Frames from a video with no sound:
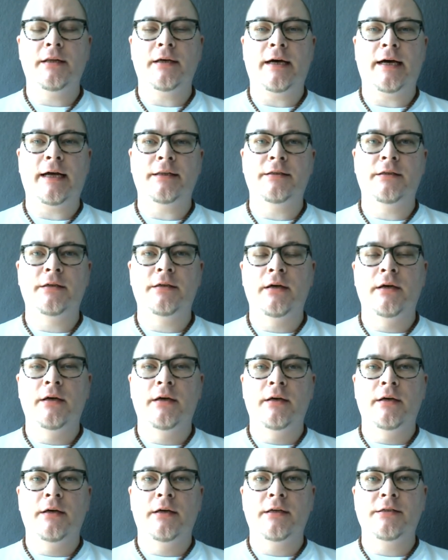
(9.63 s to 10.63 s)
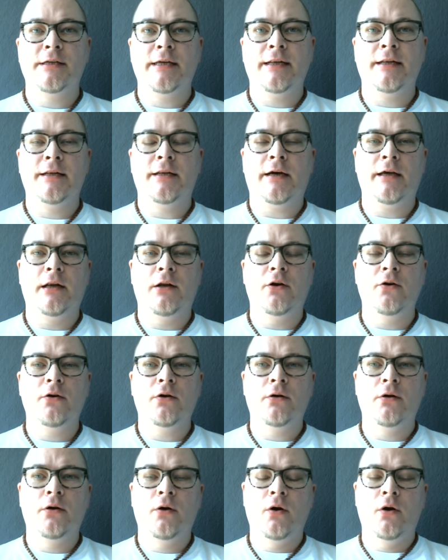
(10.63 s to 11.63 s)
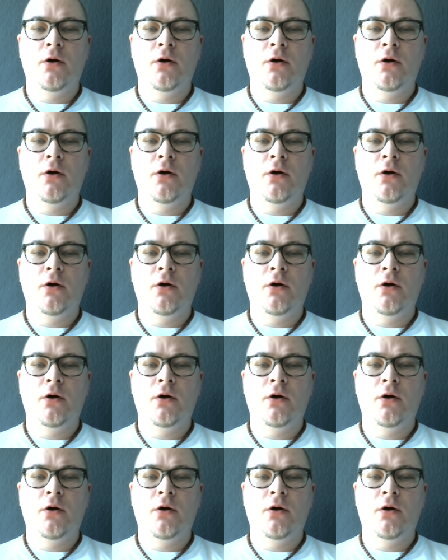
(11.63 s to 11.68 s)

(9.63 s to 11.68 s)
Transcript: at Zen Dialogue